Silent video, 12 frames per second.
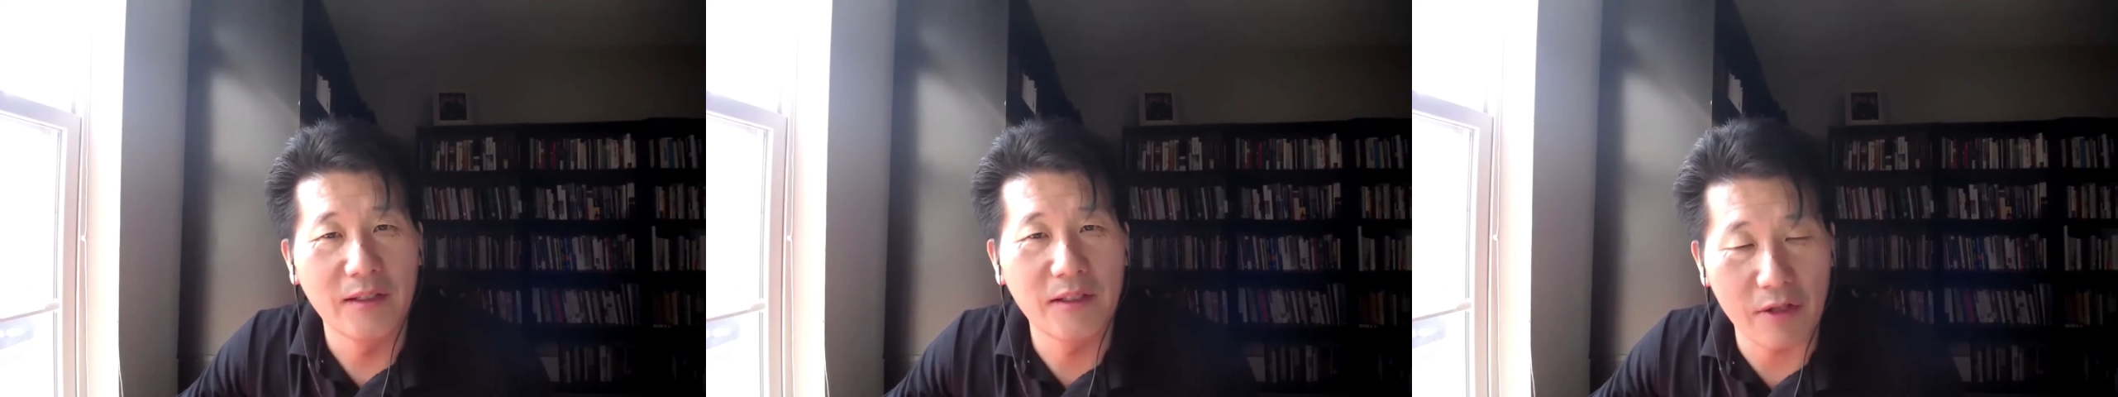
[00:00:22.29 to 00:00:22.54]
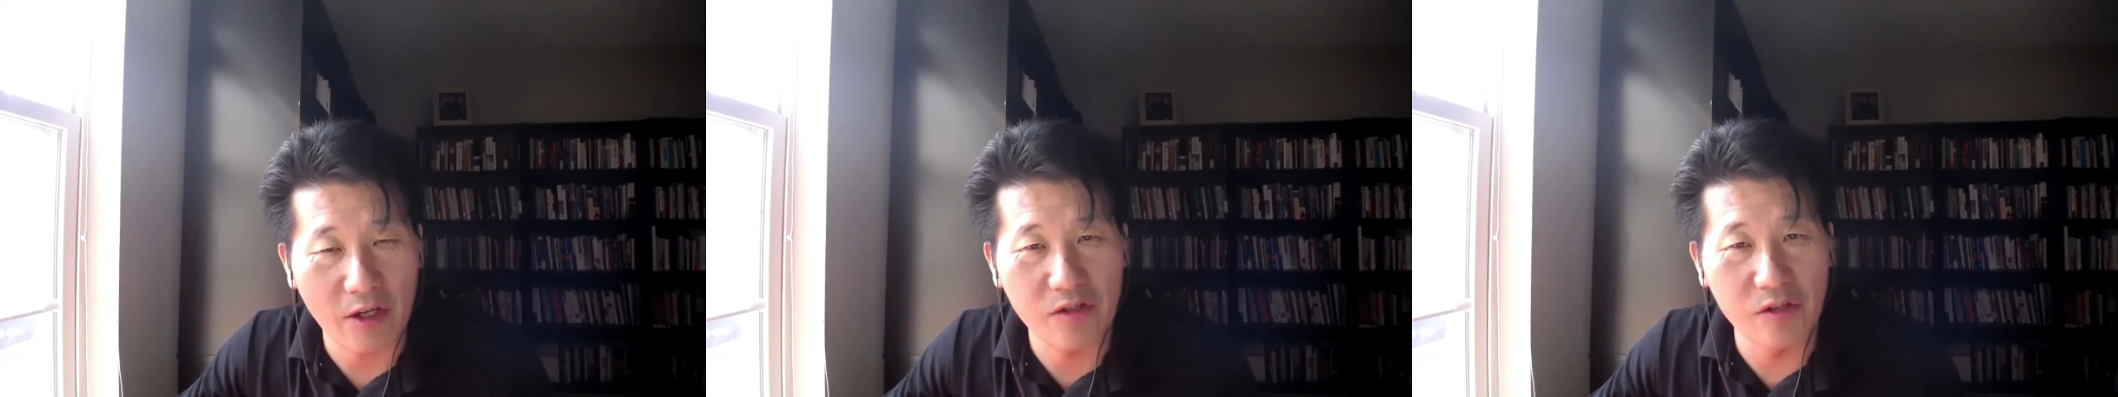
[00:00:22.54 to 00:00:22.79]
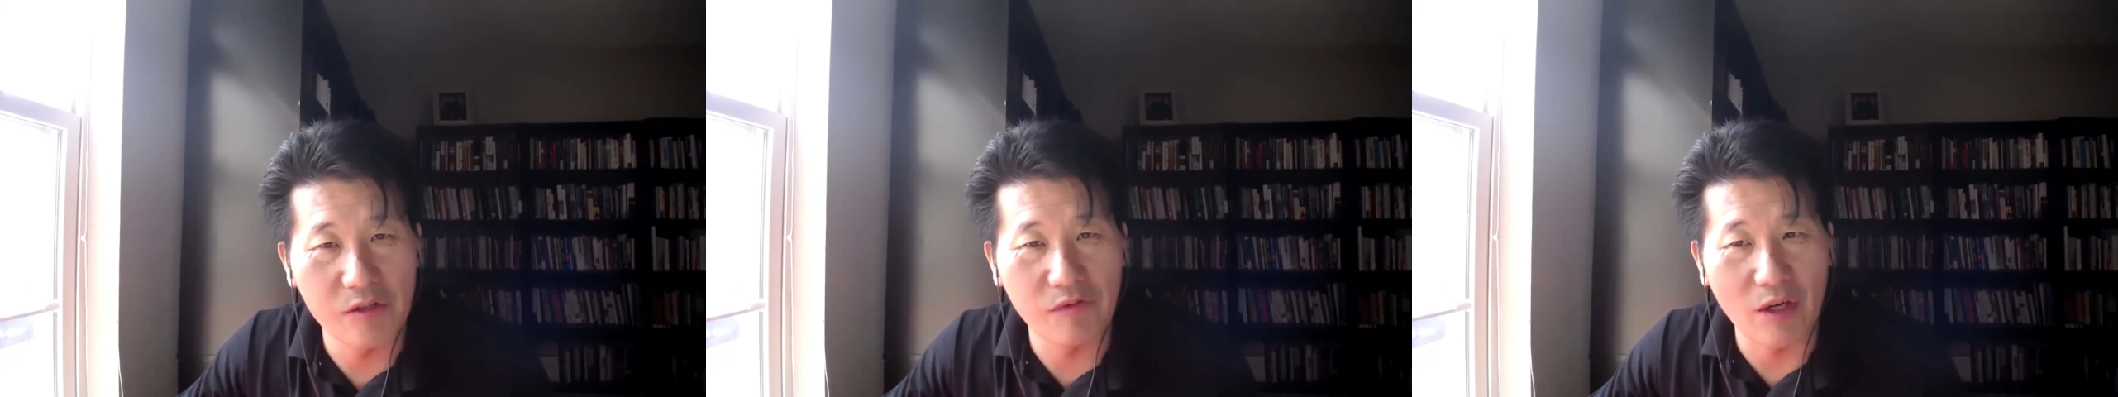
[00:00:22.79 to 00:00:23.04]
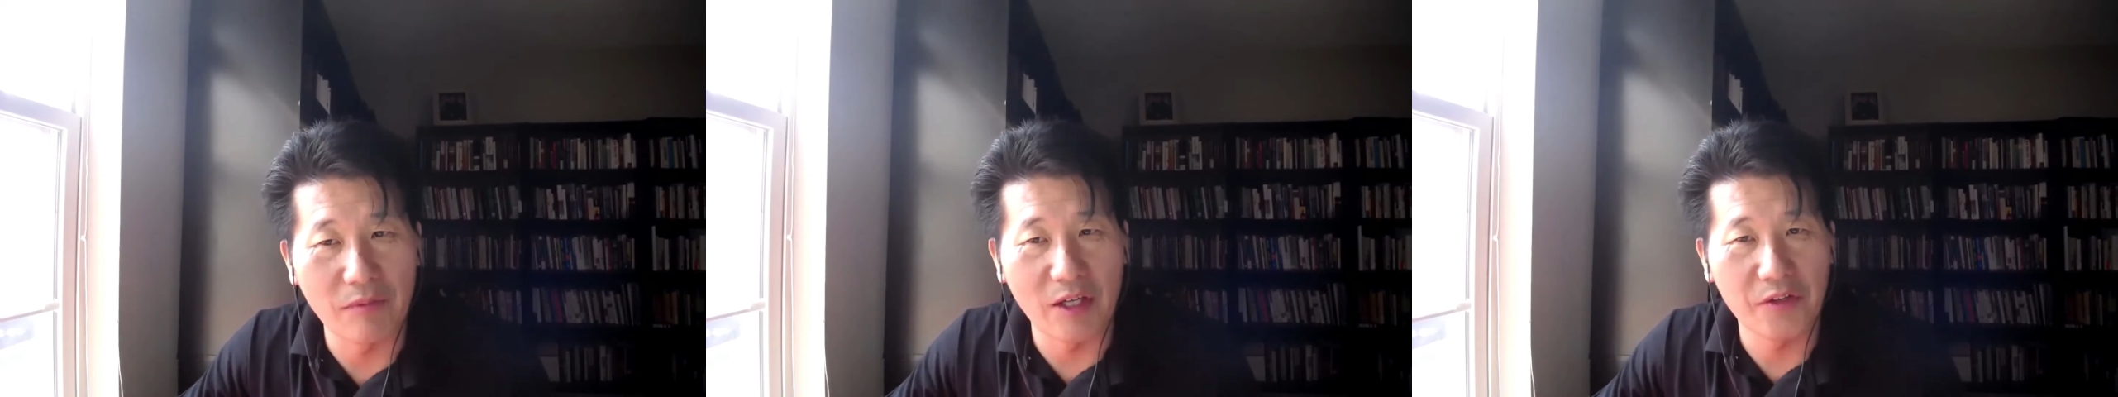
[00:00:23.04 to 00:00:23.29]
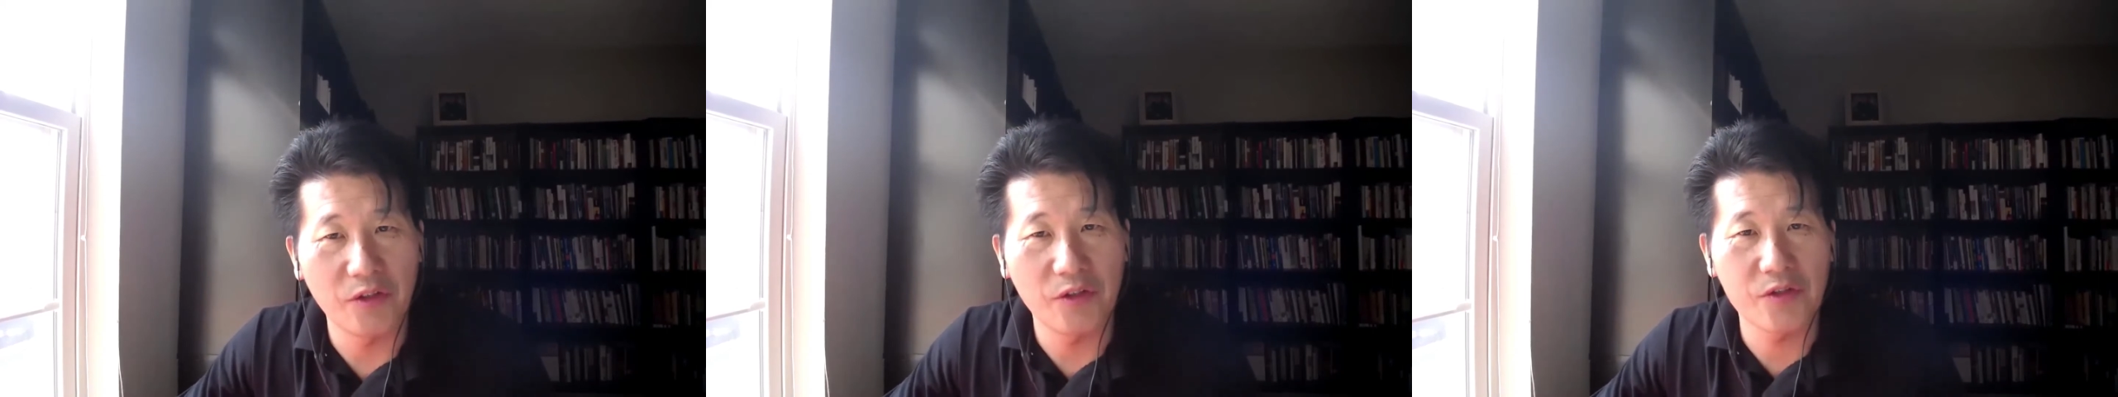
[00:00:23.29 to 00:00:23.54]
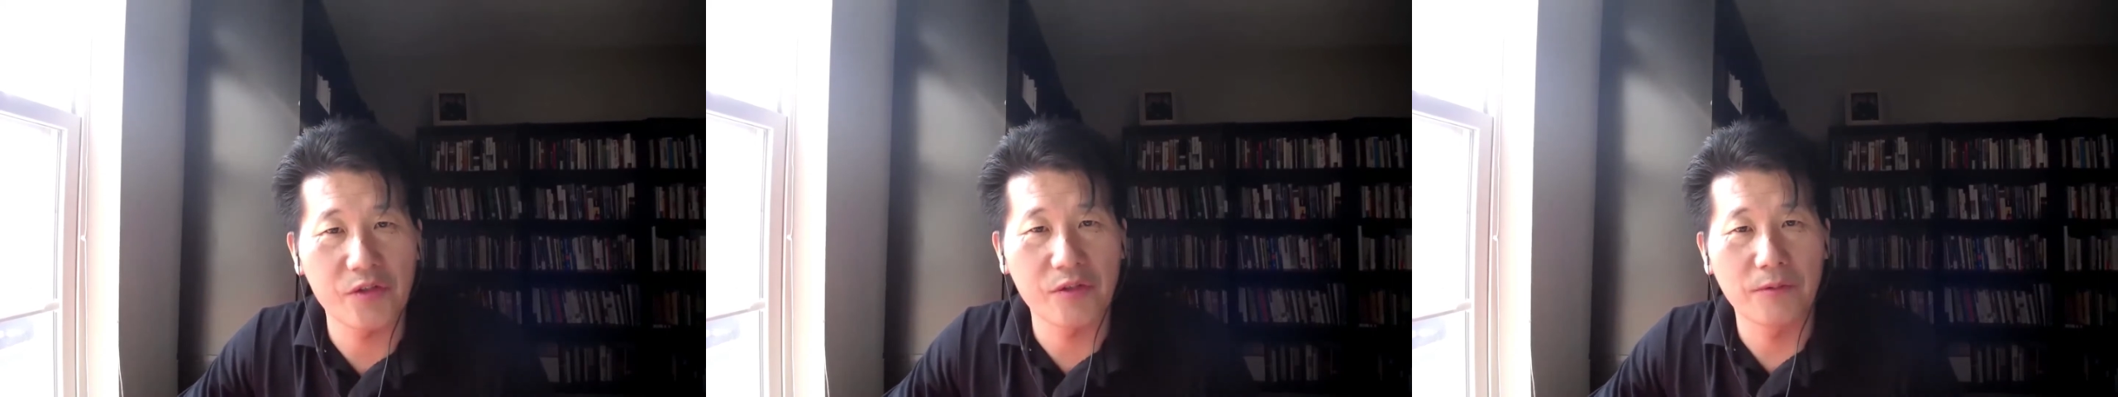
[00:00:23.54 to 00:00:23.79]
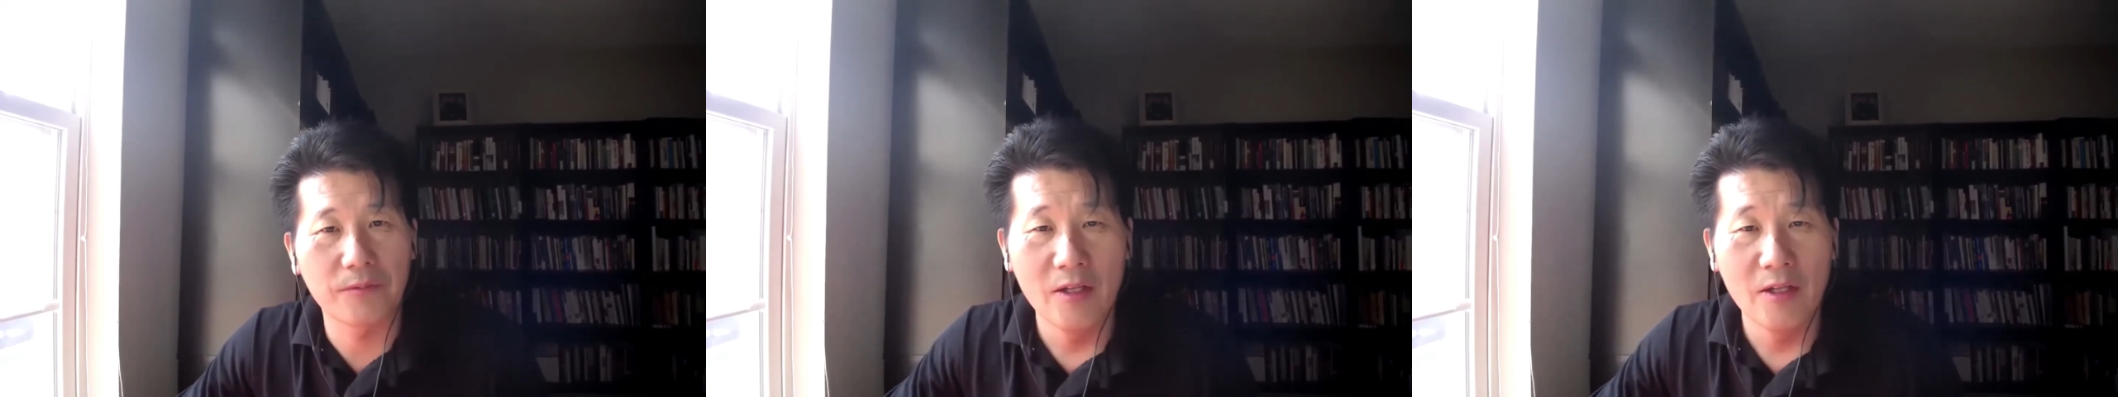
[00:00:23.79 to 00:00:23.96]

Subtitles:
corrections from others?